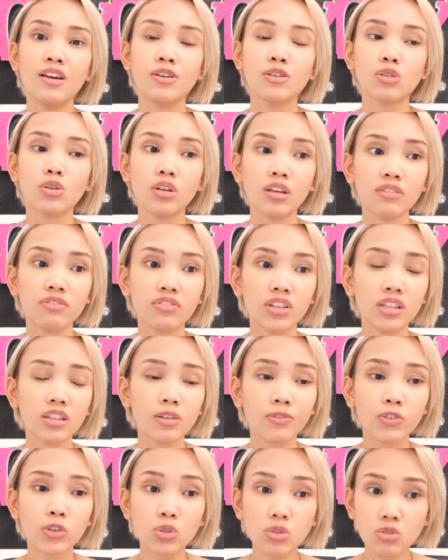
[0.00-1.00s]
So if in
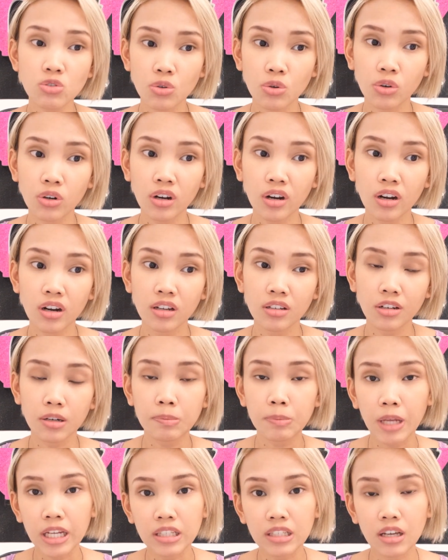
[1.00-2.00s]
the future,
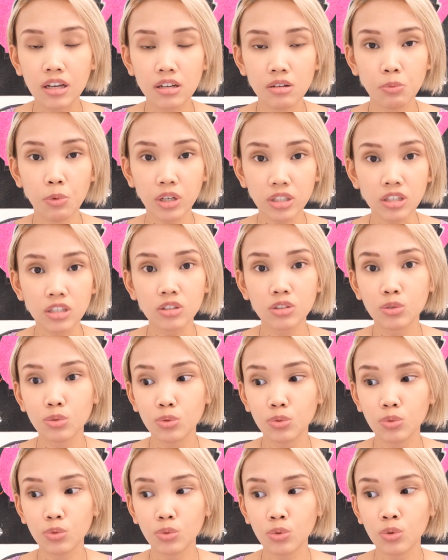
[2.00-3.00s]
you're wanted
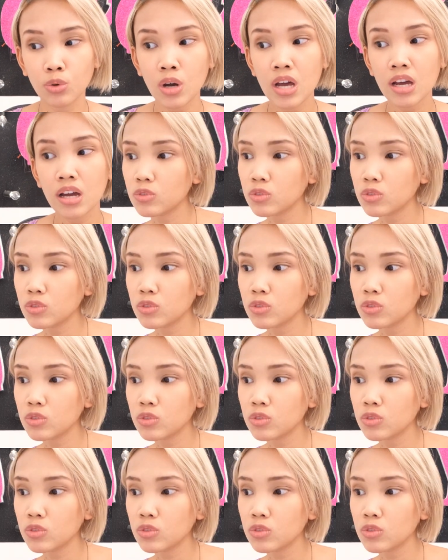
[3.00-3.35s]
to